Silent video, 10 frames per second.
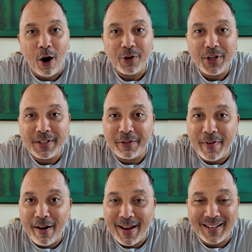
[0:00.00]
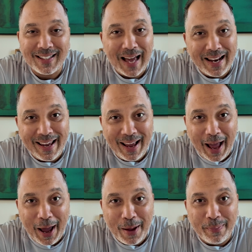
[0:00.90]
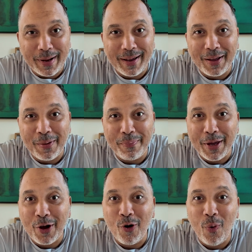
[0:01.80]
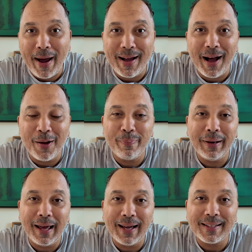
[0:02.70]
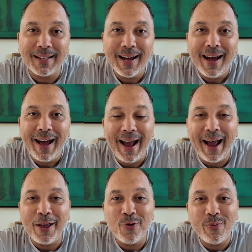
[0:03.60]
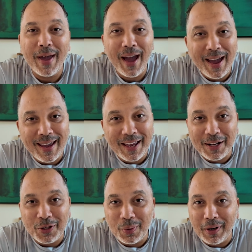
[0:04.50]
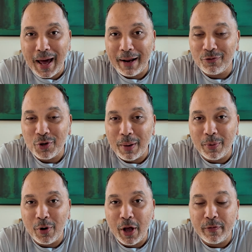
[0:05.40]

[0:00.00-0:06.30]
Archie is a very exciting game, but it can be quite complex, and you can get into a lot of trouble